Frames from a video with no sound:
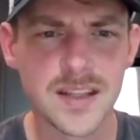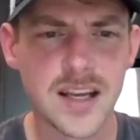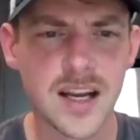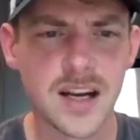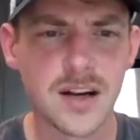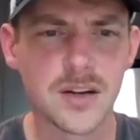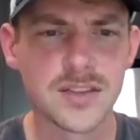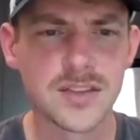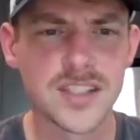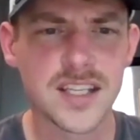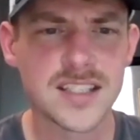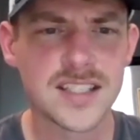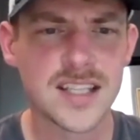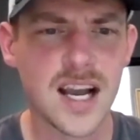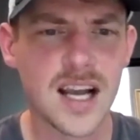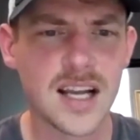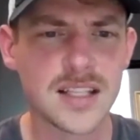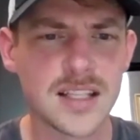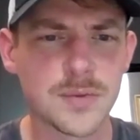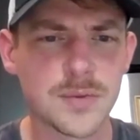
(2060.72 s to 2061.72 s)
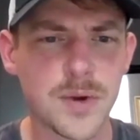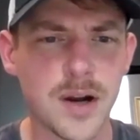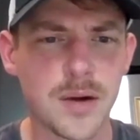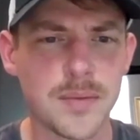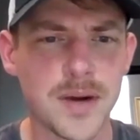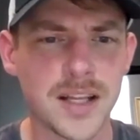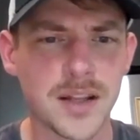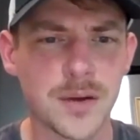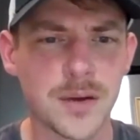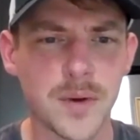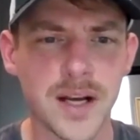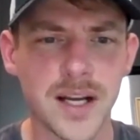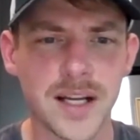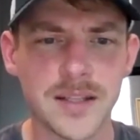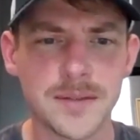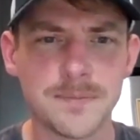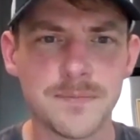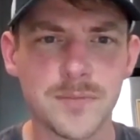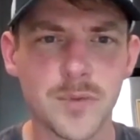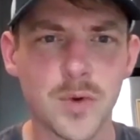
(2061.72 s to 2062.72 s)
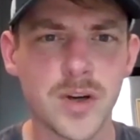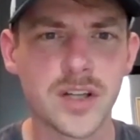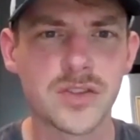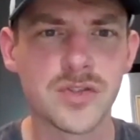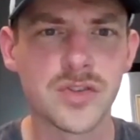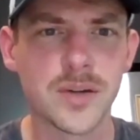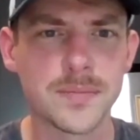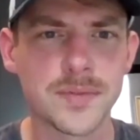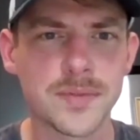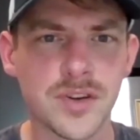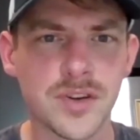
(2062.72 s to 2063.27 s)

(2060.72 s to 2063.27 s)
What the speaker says: Carol says hi as well, by the way. What a trip.